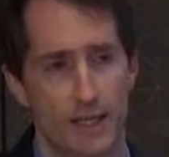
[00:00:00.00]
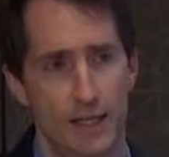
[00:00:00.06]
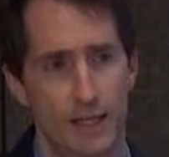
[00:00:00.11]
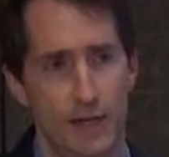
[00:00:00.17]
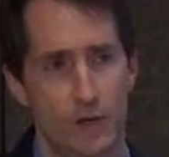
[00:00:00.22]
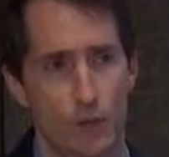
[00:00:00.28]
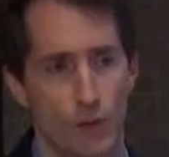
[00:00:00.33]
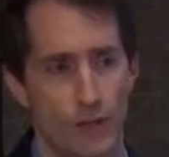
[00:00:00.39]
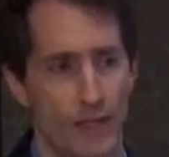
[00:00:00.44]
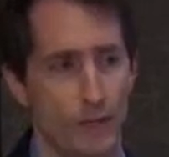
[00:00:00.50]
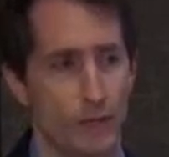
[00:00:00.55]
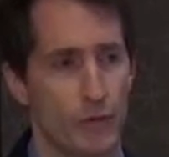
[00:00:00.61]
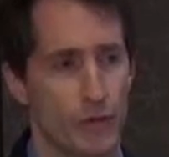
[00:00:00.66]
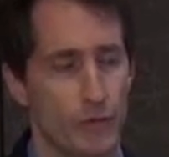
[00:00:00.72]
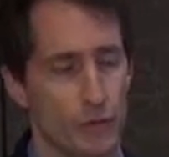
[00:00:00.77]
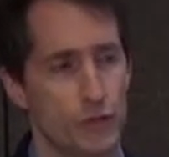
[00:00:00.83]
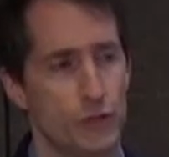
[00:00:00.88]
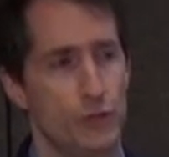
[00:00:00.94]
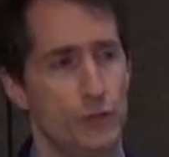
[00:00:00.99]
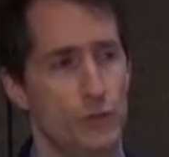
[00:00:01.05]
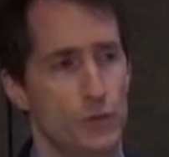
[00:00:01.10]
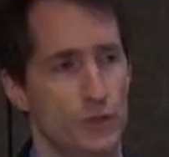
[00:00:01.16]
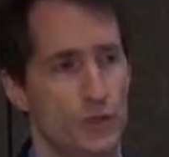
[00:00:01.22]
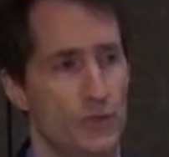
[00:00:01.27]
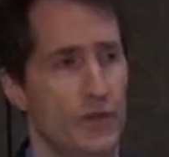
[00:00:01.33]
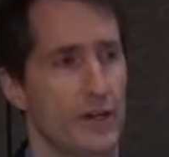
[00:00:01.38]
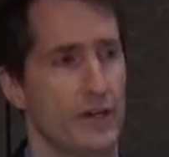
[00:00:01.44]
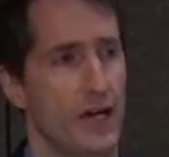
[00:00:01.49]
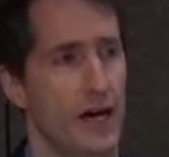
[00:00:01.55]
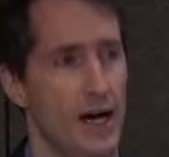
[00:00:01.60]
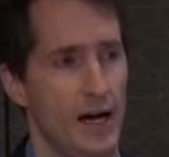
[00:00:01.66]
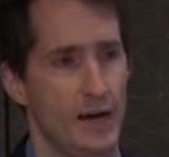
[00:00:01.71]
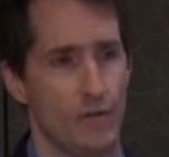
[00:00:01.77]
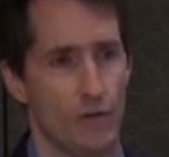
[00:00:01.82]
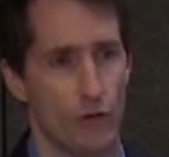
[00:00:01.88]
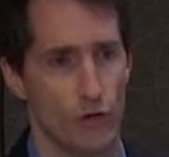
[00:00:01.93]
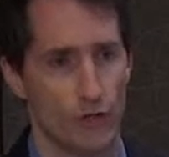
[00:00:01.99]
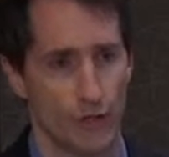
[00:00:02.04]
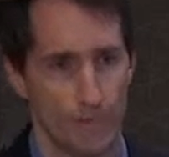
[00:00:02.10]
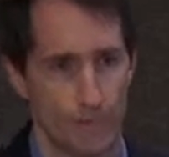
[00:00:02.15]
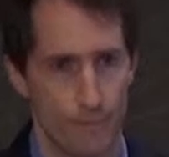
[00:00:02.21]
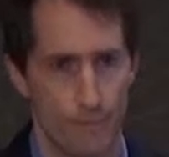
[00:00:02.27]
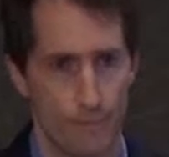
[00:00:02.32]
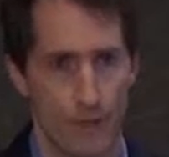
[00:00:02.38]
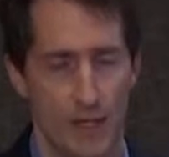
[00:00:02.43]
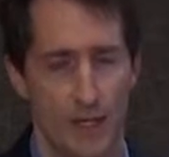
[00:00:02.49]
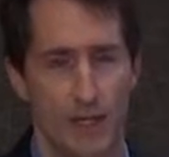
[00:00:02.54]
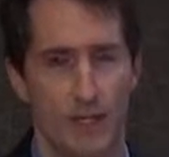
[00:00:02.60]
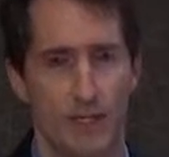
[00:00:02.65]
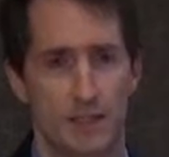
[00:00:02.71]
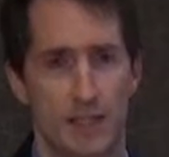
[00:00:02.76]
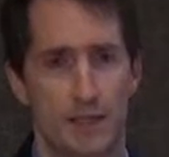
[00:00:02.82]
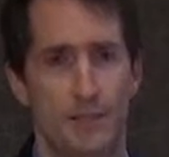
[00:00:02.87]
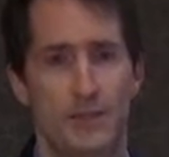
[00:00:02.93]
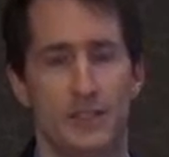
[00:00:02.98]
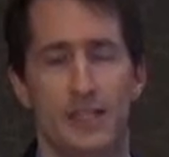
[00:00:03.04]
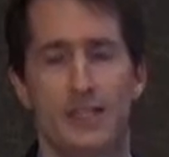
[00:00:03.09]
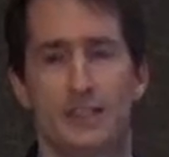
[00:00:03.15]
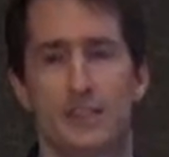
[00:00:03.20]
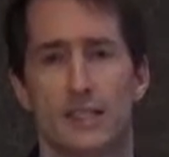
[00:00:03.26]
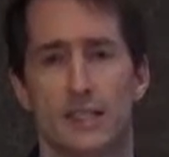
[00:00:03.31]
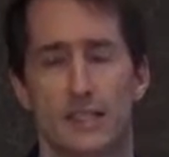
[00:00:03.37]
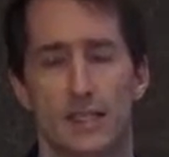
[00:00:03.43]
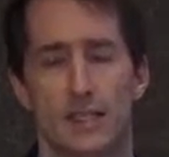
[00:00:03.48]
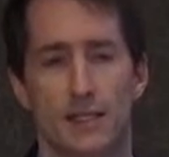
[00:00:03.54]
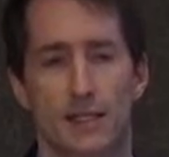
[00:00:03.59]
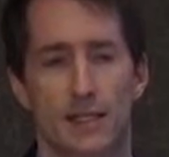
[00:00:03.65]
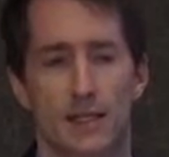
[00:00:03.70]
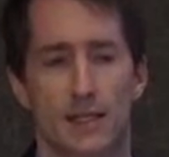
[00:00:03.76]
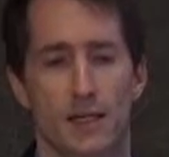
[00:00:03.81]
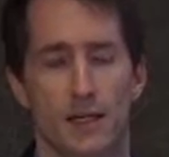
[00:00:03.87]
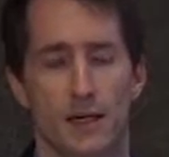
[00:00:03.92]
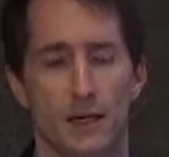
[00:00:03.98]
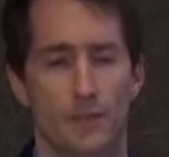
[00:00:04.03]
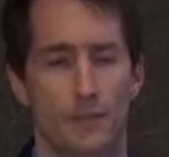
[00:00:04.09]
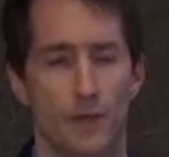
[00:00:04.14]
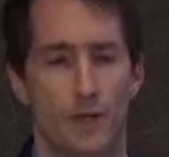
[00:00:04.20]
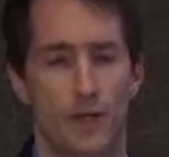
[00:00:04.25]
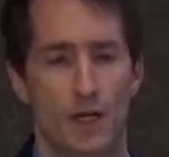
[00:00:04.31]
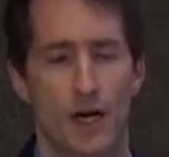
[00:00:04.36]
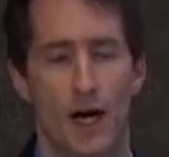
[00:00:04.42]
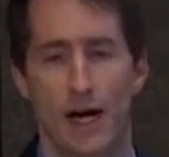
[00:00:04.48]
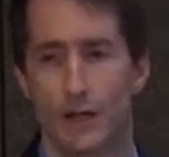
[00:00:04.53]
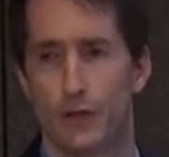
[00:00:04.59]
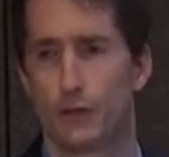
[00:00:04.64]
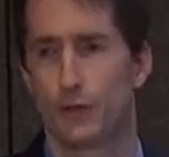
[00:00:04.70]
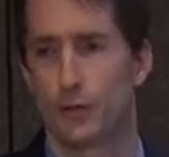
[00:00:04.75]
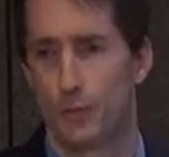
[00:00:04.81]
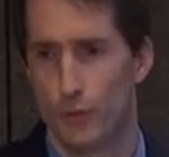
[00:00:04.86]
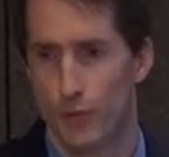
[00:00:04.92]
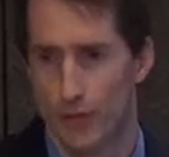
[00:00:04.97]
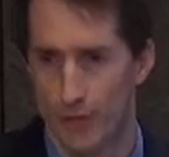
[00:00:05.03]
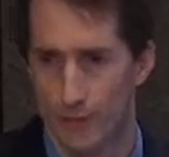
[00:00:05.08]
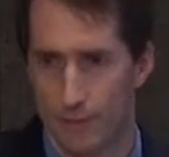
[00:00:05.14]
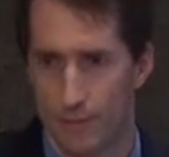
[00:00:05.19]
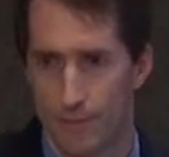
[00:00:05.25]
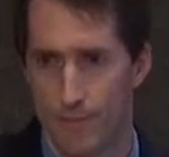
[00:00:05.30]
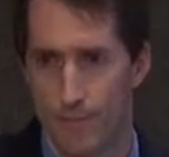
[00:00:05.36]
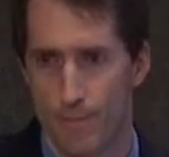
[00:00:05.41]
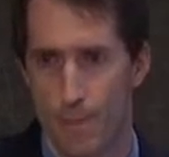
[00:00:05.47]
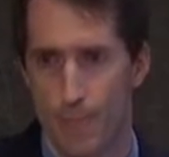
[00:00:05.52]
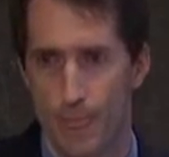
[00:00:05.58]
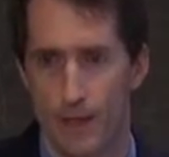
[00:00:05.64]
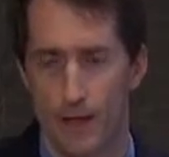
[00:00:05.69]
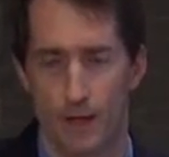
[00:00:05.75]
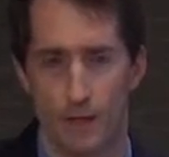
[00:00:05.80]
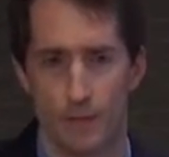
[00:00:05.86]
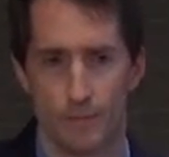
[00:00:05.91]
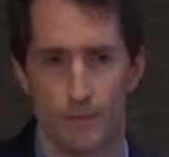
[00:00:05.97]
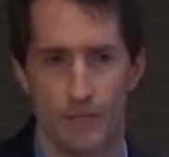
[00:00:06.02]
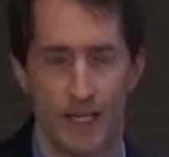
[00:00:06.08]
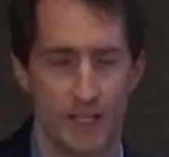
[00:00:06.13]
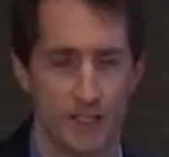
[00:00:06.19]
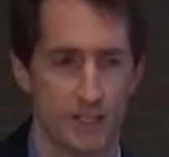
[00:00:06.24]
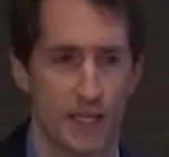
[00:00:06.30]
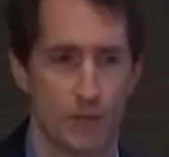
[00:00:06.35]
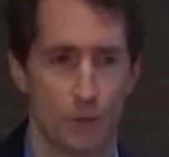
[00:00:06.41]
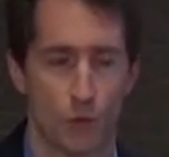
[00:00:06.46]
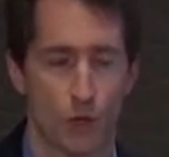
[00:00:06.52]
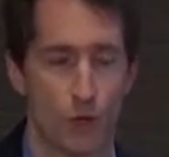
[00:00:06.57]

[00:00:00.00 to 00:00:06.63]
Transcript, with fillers: Uh, what they were used to was a very high volume type of testing, uh, high throughput, um, tests that were